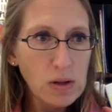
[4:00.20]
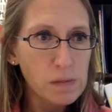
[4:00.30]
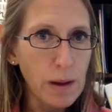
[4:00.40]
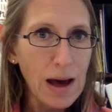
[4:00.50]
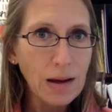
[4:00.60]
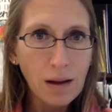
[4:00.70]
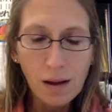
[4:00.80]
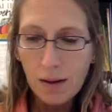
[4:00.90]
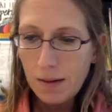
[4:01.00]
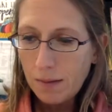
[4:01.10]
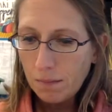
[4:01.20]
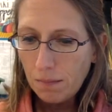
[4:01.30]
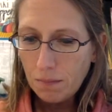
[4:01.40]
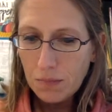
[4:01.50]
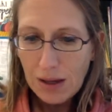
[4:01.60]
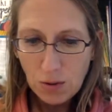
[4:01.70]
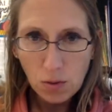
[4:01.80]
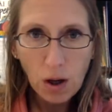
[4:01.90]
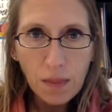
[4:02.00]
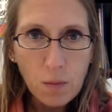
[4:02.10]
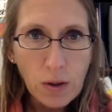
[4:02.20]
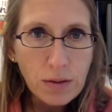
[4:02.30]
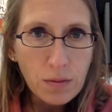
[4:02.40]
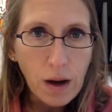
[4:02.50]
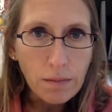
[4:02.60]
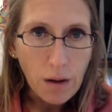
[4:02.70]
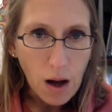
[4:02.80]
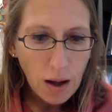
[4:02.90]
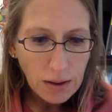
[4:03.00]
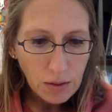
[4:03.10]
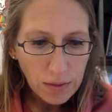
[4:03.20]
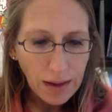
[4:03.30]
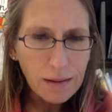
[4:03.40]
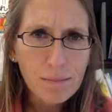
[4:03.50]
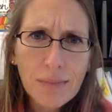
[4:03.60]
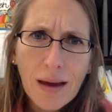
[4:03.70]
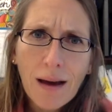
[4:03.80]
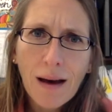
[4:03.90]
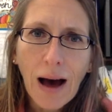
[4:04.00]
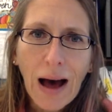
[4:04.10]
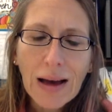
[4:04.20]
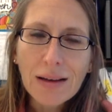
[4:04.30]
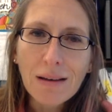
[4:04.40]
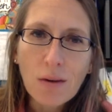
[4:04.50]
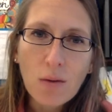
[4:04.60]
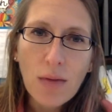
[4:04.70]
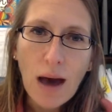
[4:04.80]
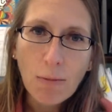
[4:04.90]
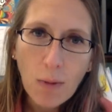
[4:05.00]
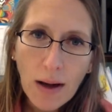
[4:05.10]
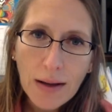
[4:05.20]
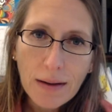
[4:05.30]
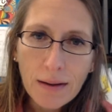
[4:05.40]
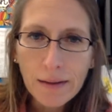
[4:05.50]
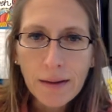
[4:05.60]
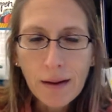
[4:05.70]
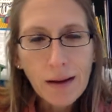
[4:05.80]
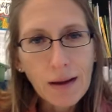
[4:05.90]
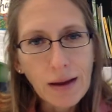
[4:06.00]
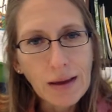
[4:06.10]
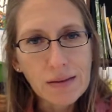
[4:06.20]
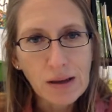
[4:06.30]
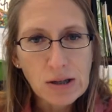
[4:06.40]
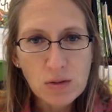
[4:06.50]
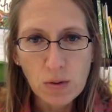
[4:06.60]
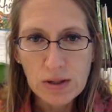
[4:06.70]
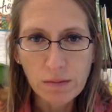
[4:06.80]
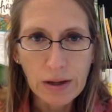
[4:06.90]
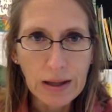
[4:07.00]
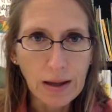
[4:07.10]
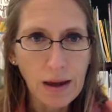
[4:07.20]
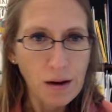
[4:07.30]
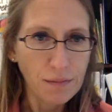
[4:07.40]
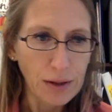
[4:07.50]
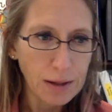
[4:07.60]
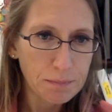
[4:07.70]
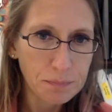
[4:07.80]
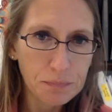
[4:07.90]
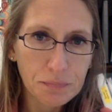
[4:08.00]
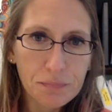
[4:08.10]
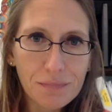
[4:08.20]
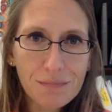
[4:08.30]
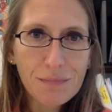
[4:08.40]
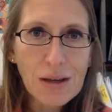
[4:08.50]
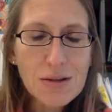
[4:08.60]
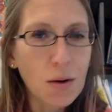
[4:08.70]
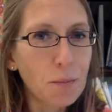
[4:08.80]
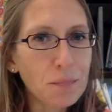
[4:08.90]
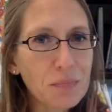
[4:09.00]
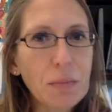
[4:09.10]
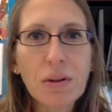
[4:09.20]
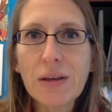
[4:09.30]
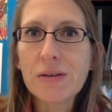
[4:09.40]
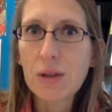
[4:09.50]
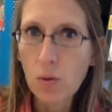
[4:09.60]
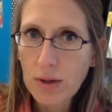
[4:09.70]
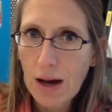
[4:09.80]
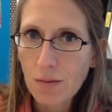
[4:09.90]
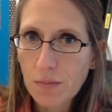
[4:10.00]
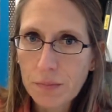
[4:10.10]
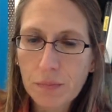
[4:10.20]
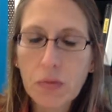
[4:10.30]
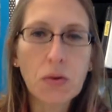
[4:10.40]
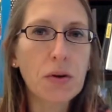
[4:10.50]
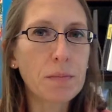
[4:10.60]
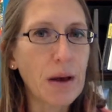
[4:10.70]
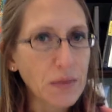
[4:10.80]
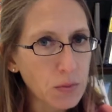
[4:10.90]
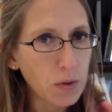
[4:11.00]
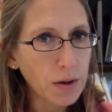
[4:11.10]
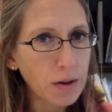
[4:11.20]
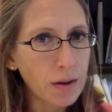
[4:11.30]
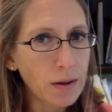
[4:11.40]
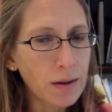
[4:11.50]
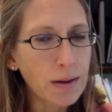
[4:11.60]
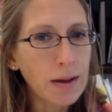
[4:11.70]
or a quiz back, and you look at the one you got wrong and you think, I knew that one. I guess I just wasn't reading it carefully. So please slow down, do your best work,